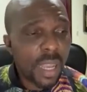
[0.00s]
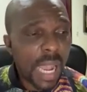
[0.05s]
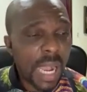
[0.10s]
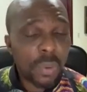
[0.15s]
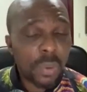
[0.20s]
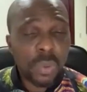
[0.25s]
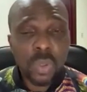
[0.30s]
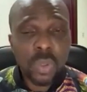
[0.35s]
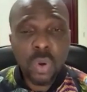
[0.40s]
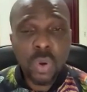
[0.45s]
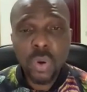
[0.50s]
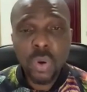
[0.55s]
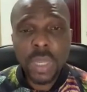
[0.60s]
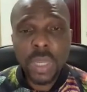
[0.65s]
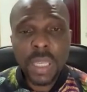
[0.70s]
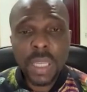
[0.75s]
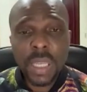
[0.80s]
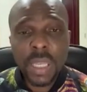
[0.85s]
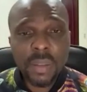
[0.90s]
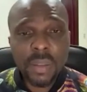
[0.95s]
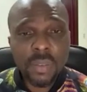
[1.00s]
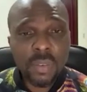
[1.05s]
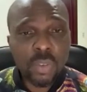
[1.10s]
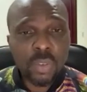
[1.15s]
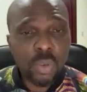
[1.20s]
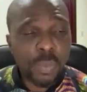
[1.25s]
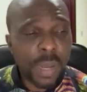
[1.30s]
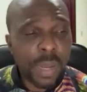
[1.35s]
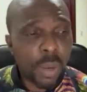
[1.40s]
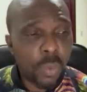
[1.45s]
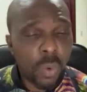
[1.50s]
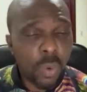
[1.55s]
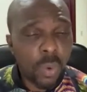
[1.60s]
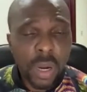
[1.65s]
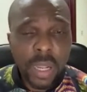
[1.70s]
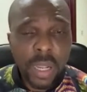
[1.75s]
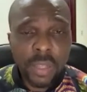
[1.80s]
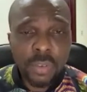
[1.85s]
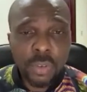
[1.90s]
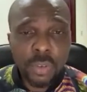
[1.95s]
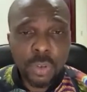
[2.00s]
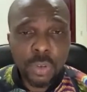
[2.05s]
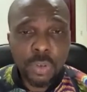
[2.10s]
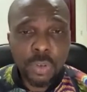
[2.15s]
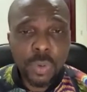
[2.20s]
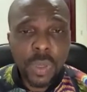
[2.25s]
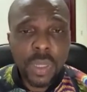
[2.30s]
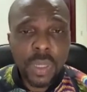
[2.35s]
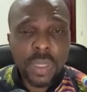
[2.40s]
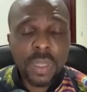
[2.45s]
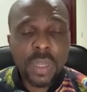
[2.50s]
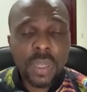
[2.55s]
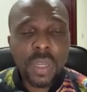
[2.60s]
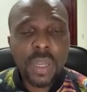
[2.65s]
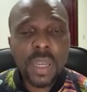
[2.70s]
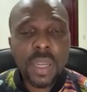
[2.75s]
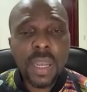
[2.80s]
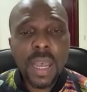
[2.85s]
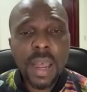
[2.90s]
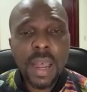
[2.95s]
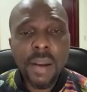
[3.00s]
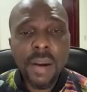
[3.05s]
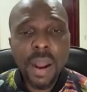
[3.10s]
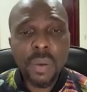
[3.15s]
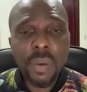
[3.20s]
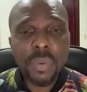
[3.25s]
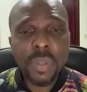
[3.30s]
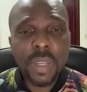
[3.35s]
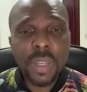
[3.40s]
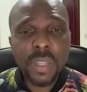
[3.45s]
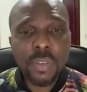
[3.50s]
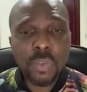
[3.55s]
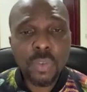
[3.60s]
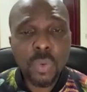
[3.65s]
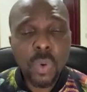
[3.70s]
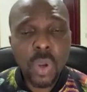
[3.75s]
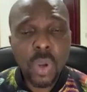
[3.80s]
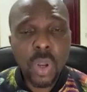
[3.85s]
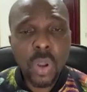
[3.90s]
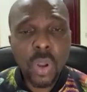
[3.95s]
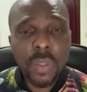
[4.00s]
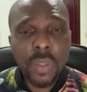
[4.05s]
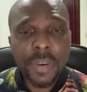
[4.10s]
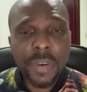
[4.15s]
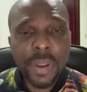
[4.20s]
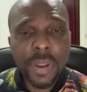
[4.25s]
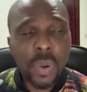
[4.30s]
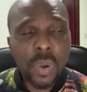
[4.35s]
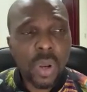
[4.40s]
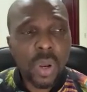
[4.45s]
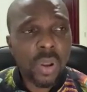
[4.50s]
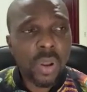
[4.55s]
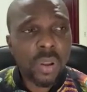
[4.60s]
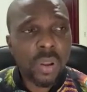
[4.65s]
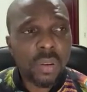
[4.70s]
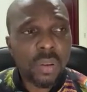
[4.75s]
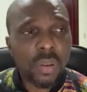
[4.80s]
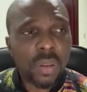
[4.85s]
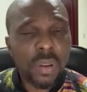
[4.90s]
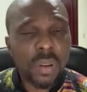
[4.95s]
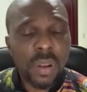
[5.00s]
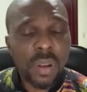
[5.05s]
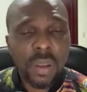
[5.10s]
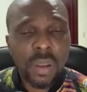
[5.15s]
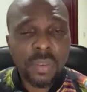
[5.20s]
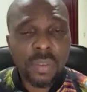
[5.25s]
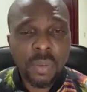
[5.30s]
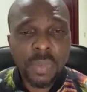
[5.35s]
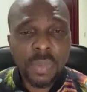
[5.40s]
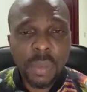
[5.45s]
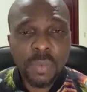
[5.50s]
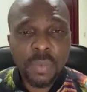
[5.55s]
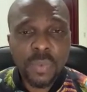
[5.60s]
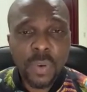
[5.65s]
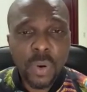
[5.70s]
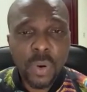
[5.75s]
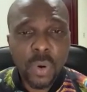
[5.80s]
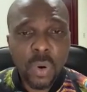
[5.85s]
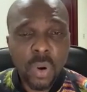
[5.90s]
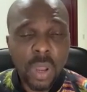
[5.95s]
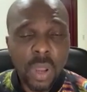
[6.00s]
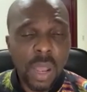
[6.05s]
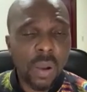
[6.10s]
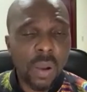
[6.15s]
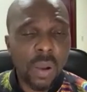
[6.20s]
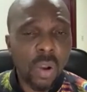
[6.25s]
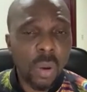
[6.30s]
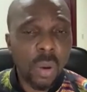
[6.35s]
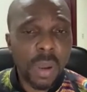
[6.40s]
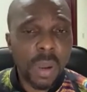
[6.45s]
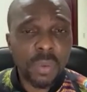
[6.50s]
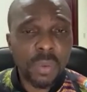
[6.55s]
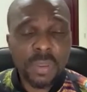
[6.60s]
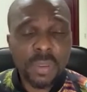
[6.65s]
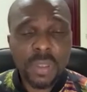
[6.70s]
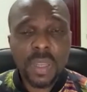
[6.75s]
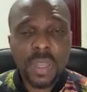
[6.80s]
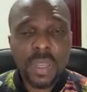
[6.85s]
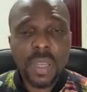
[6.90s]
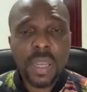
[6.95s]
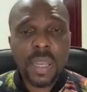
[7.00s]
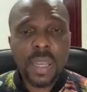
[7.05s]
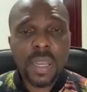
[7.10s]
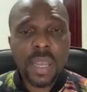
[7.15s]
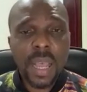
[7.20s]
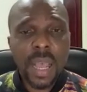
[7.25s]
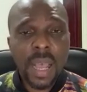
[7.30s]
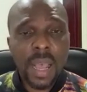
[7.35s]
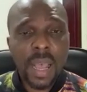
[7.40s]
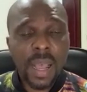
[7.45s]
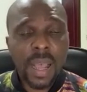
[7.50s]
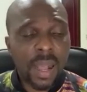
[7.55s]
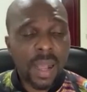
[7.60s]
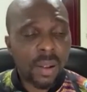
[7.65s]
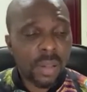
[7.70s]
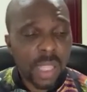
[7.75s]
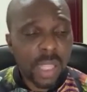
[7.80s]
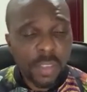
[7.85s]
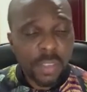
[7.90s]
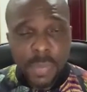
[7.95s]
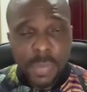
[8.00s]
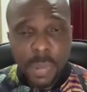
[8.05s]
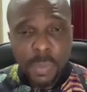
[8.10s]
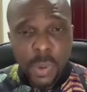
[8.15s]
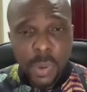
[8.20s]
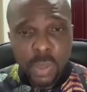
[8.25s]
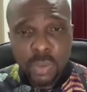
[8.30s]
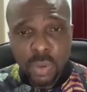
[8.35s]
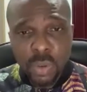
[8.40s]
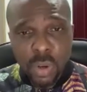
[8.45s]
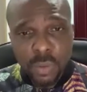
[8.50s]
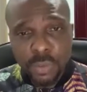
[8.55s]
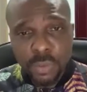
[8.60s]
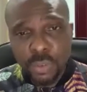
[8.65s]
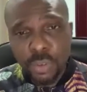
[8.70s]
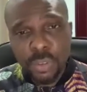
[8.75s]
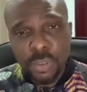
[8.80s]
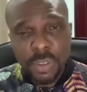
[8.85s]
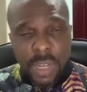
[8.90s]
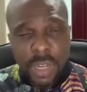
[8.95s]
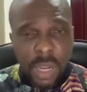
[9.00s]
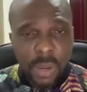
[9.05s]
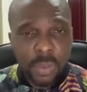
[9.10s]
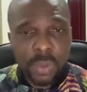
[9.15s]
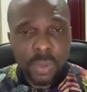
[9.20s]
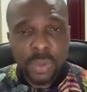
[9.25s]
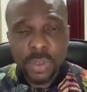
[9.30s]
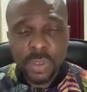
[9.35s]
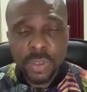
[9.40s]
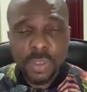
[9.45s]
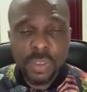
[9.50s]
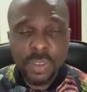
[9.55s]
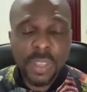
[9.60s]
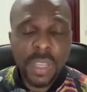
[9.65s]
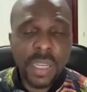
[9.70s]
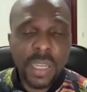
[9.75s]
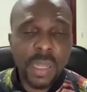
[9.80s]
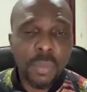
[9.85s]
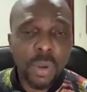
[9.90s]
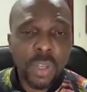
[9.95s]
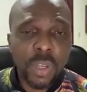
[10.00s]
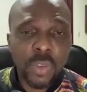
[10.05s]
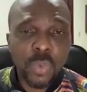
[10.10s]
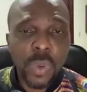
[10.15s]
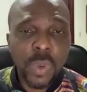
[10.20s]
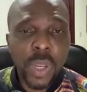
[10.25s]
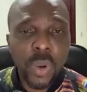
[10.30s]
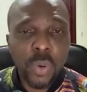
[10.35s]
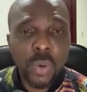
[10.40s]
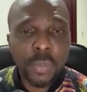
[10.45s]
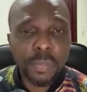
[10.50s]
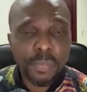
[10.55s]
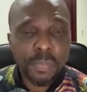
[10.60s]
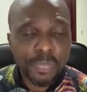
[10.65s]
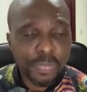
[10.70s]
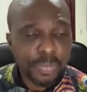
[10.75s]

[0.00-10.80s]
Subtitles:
I will go in, do my work as usual. Around 2 o'clock, 3 o'clock, sometimes 4 o'clock, I'll come out. I'll give him a bottle of juice, and I will send him on his way home.